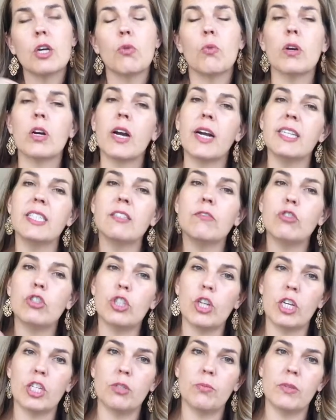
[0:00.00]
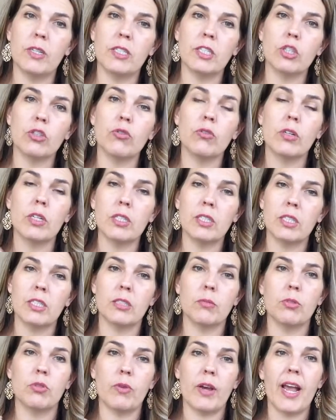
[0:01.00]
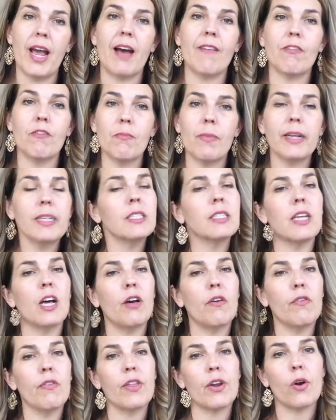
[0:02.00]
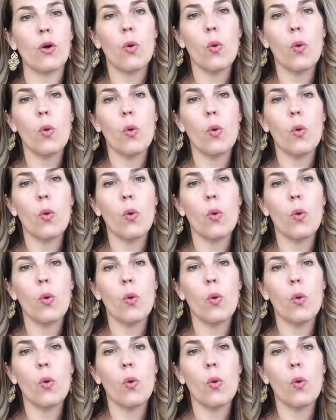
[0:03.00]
what kinds of judgments and criticisms do I have of myself that are